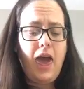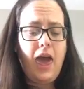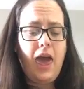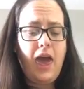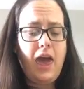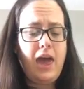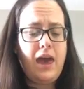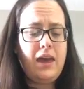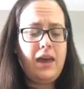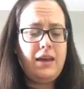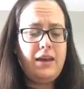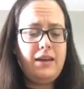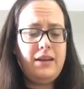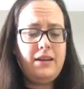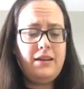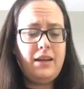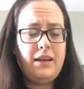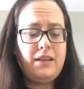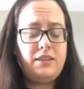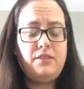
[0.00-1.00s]

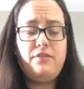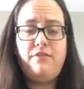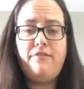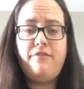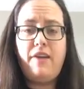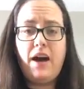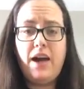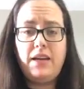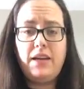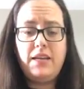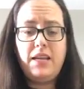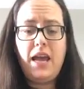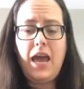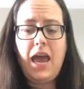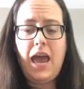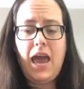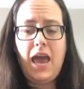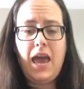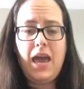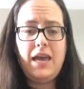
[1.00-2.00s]
and it's fun.
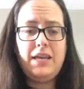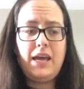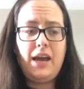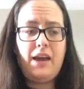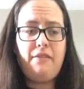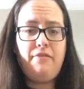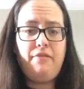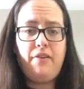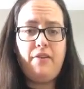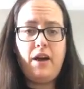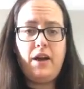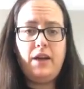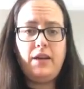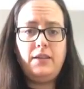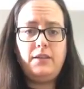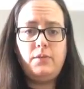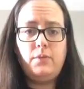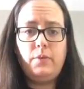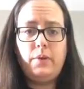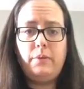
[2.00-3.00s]
And I
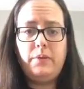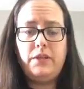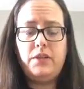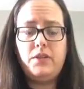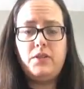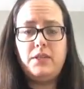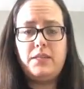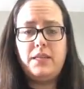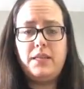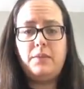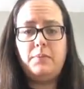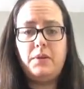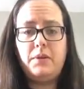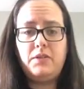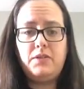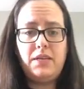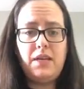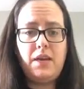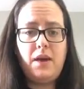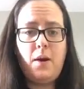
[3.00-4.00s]
find when we do this at the
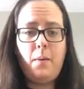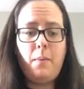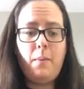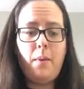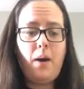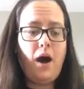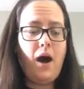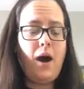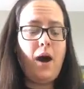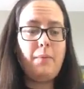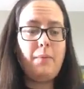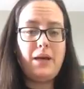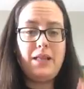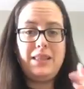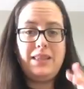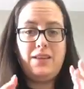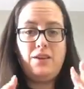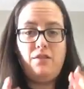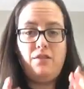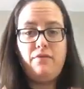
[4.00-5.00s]
museum,
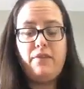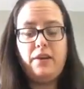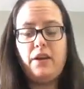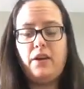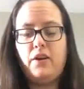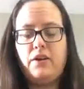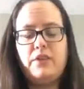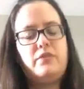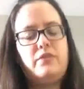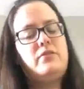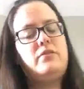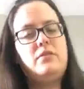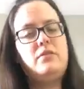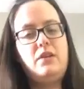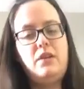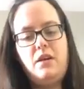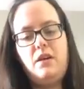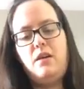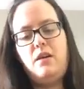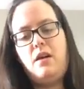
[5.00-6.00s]
little fingers
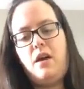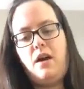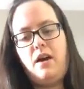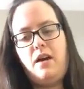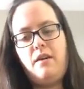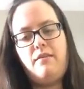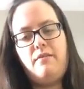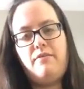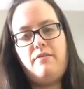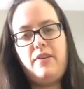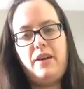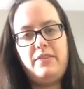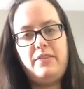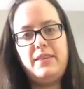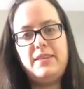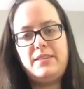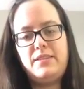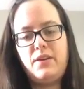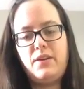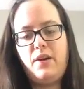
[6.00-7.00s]
find
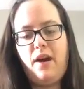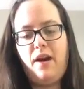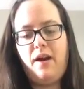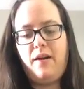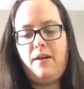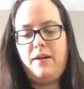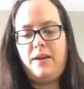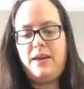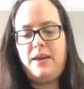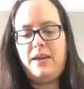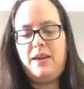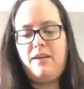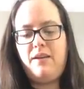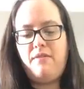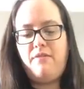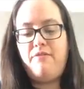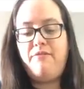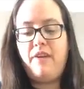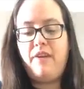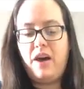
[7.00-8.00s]
this
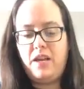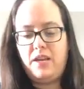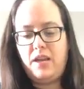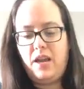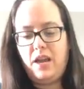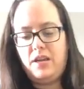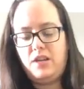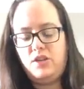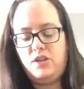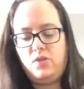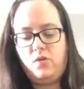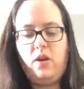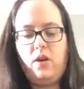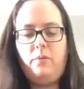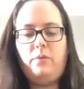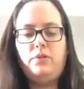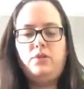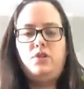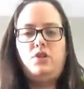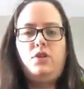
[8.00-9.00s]
fun and
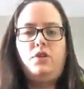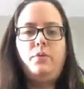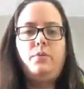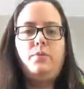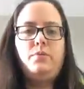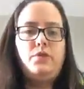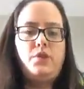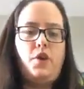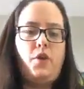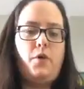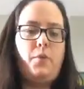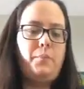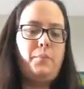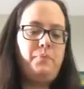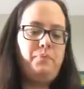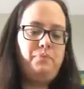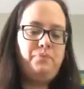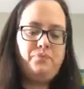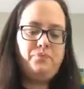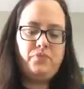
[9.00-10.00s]
enjoyable to do.
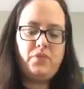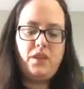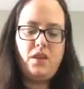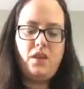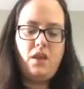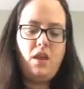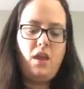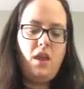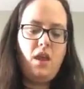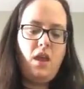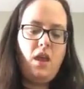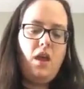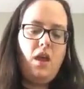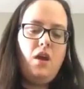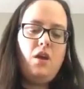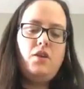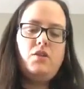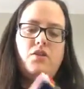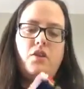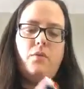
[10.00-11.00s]

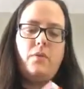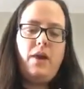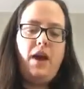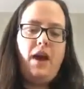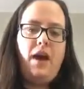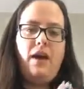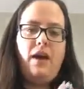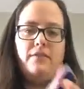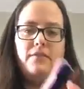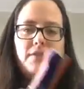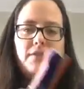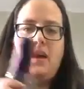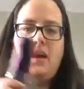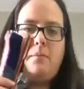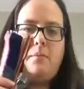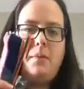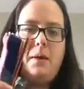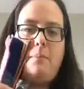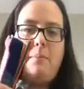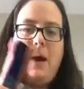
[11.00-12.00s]
So we have
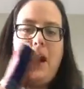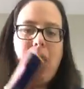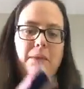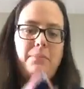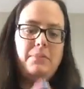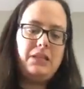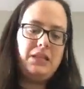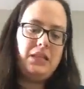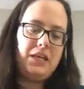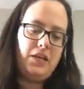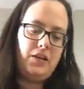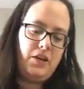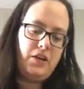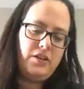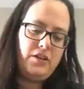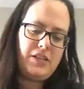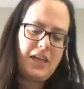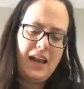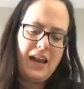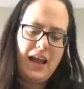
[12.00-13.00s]
some pipe
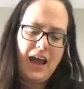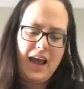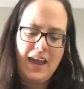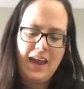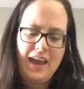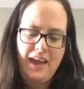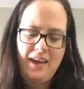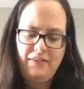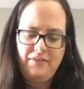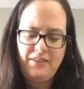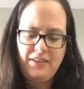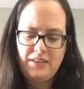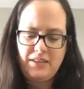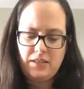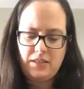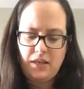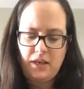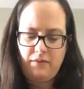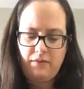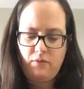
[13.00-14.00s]
cleaners, and I have these
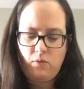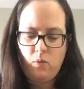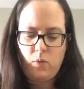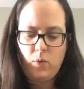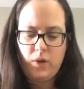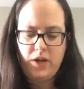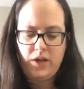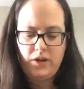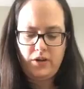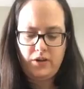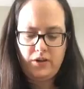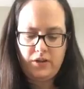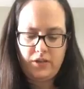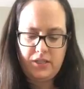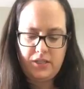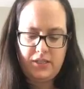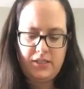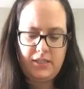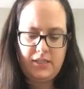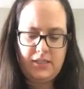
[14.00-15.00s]
kind of weird
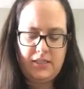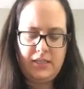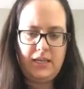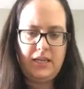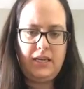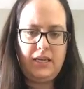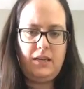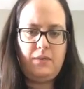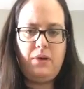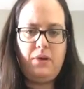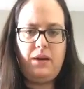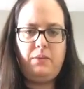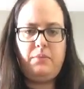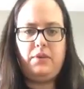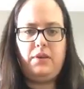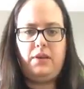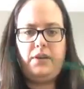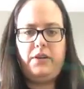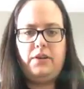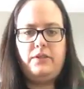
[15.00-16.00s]
skinny pipe
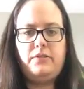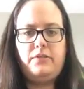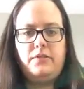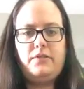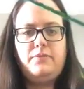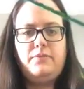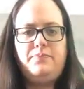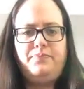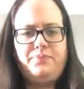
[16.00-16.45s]
cleaners.